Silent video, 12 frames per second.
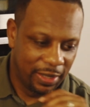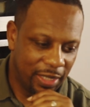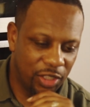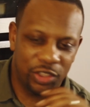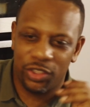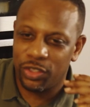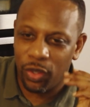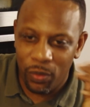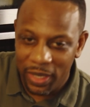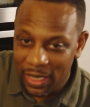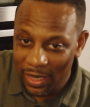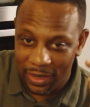it's so
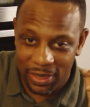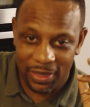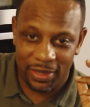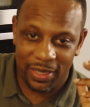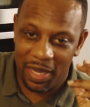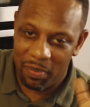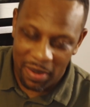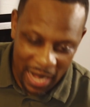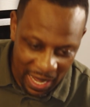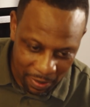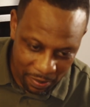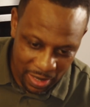easy to say
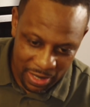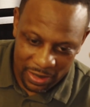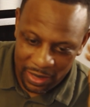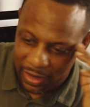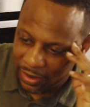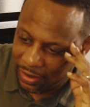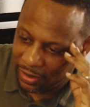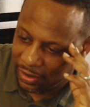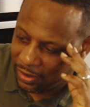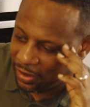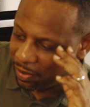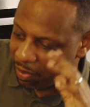black men are
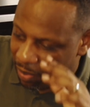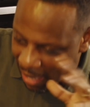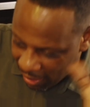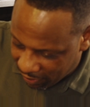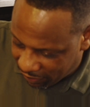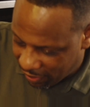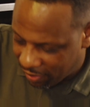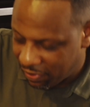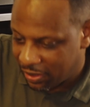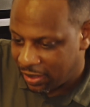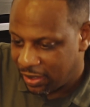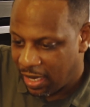this and black
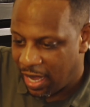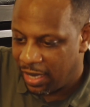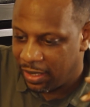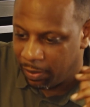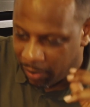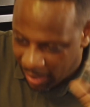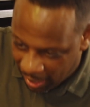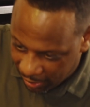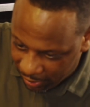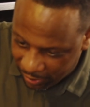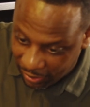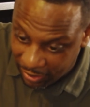fathers are that, and
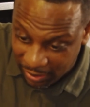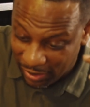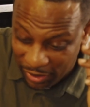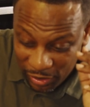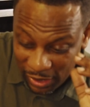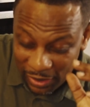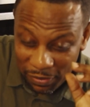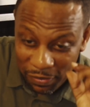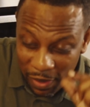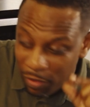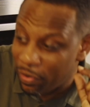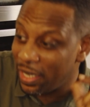black. It's it's, it's
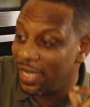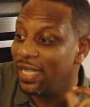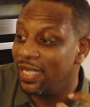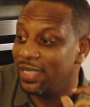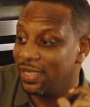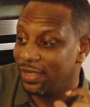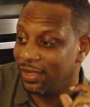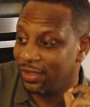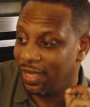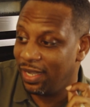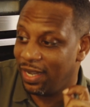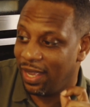very easy to
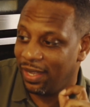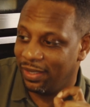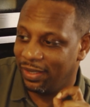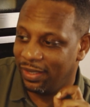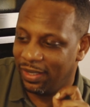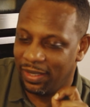say that. Mm.